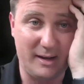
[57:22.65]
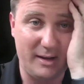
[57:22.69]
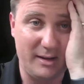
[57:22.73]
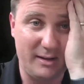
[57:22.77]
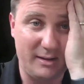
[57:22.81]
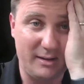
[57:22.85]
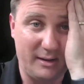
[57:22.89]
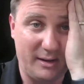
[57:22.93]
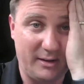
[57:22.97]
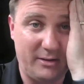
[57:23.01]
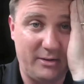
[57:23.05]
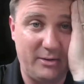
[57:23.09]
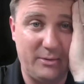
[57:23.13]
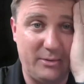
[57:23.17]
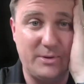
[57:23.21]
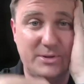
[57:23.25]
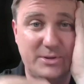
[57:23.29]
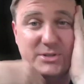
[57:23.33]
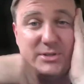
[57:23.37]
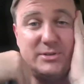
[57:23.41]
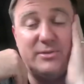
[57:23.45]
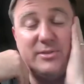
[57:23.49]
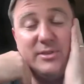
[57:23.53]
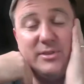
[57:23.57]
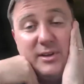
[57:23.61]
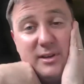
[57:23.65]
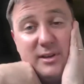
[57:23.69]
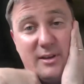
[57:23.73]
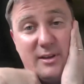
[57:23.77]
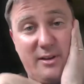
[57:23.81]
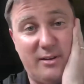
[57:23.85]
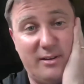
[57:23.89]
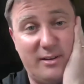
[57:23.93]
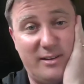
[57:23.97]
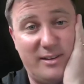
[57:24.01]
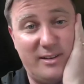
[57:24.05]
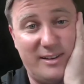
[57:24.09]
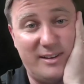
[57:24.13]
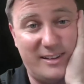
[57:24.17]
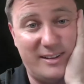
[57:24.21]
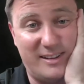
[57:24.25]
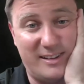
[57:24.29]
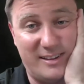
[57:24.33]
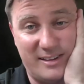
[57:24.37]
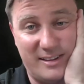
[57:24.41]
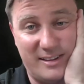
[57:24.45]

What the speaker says: I don't know what you think, Kiran.